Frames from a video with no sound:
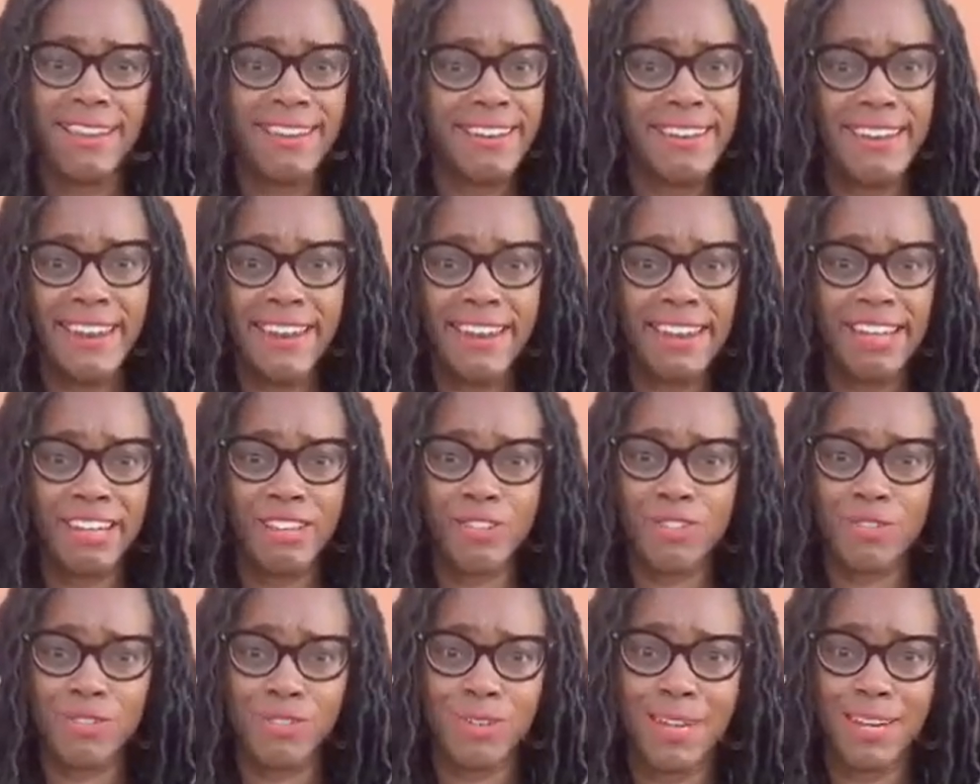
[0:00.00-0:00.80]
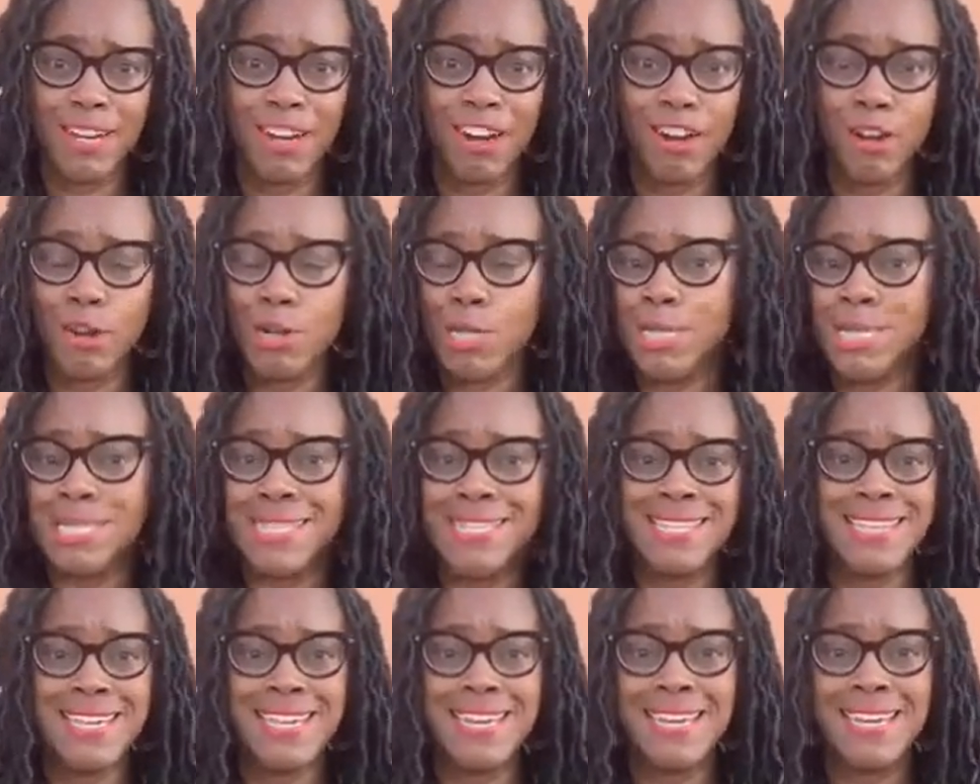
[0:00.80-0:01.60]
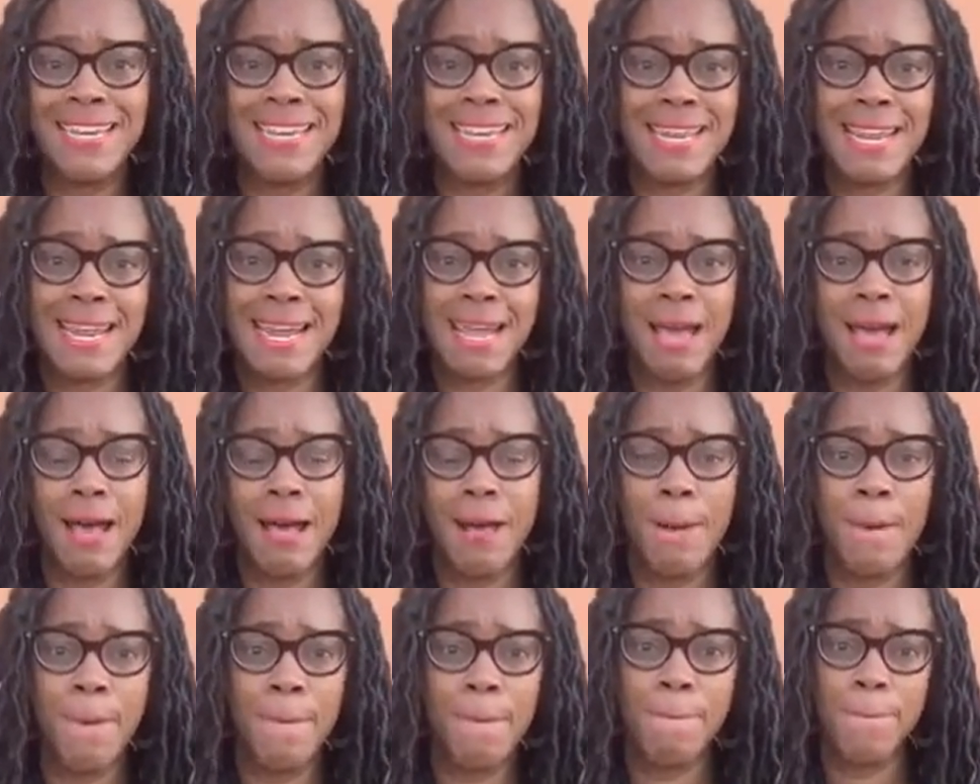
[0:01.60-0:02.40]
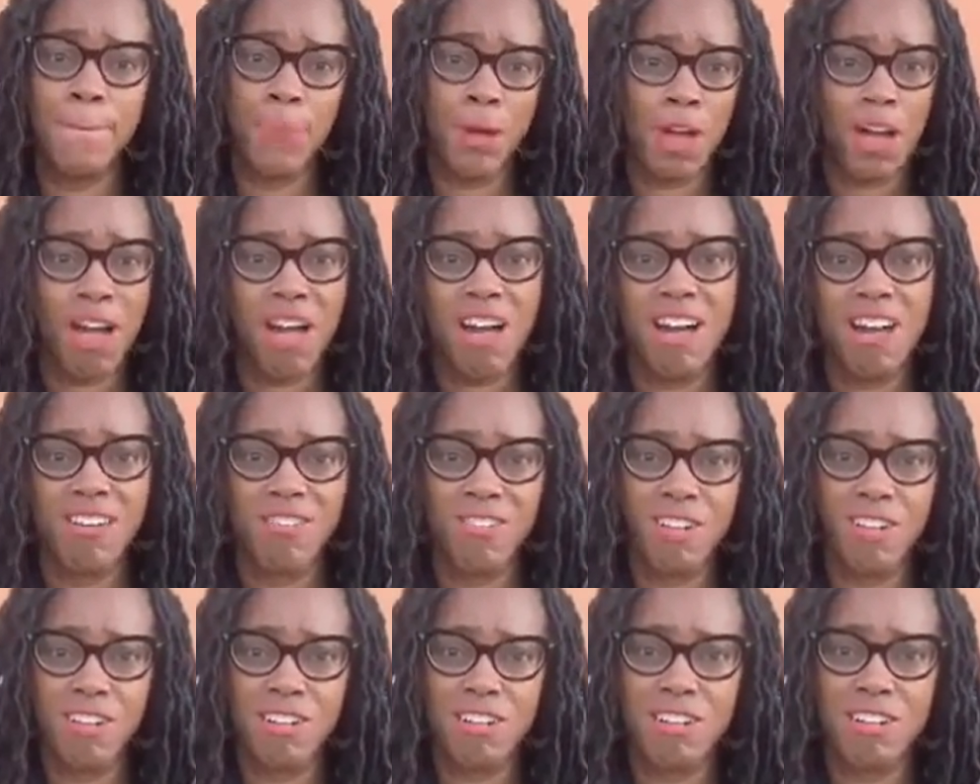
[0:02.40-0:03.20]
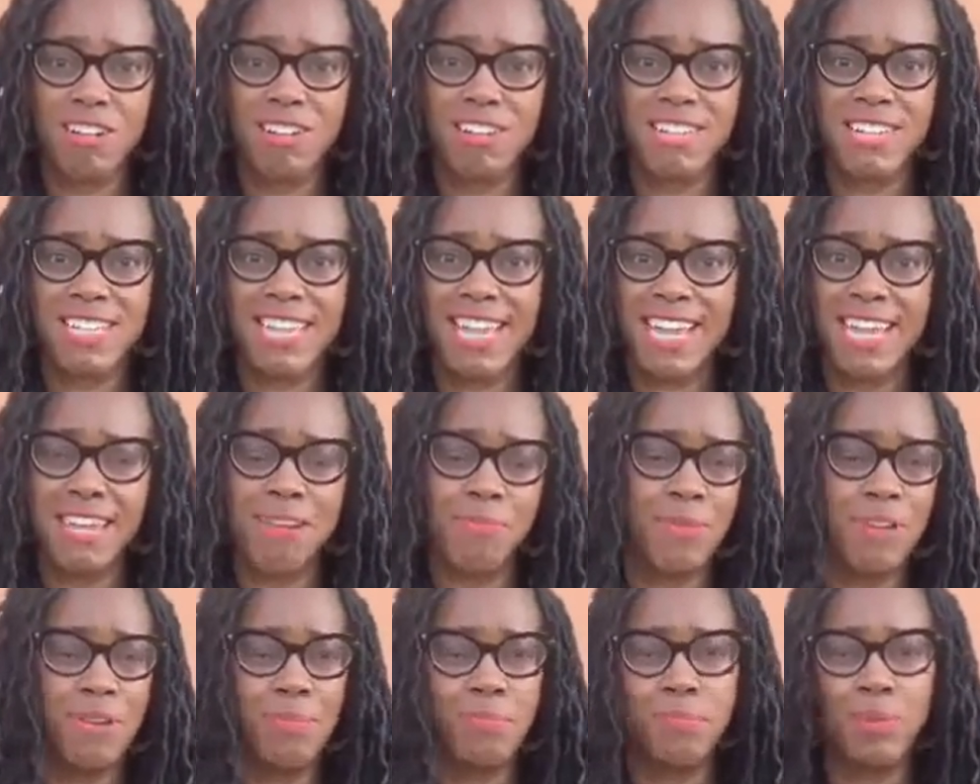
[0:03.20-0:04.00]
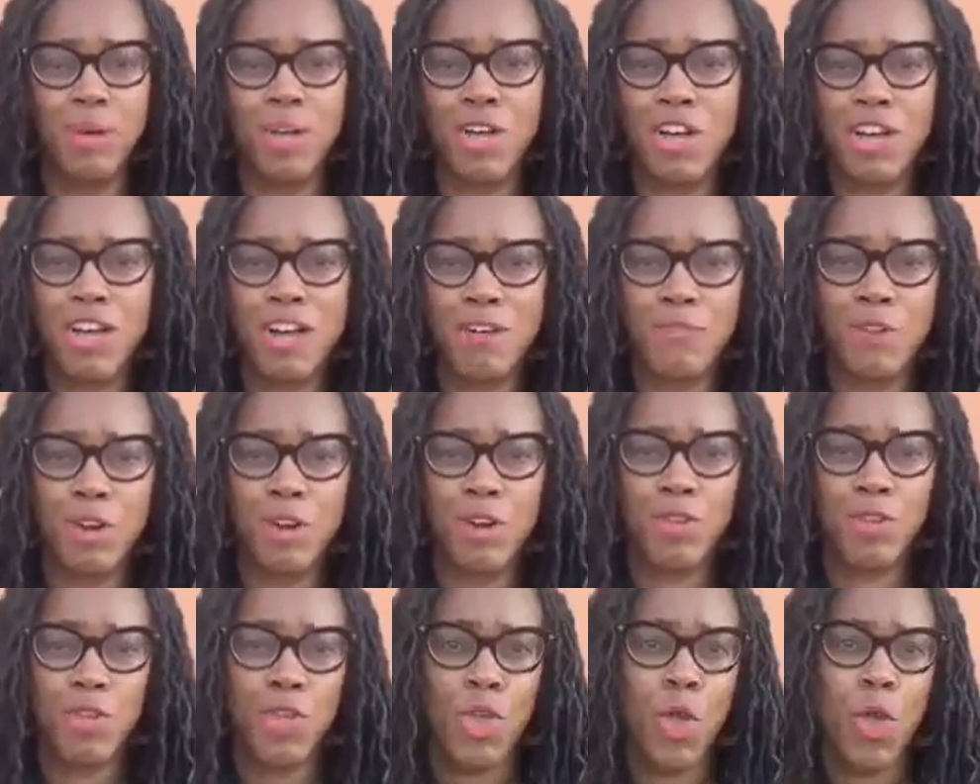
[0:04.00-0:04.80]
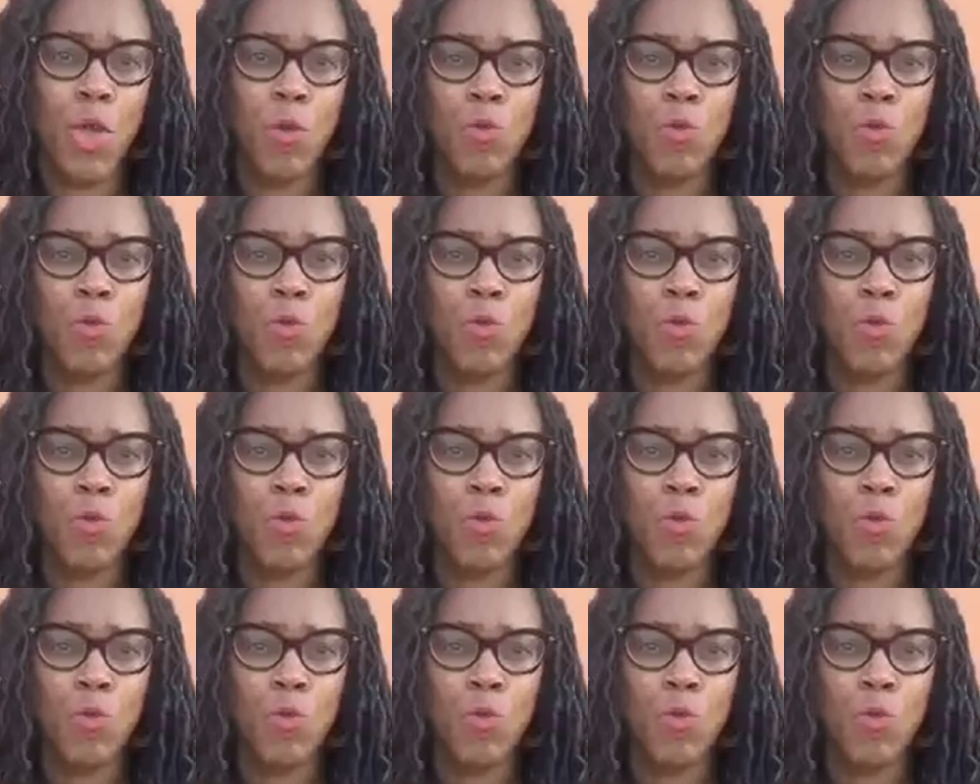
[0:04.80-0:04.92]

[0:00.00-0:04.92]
knitting sweaters, knitting book covers, handmade book covers,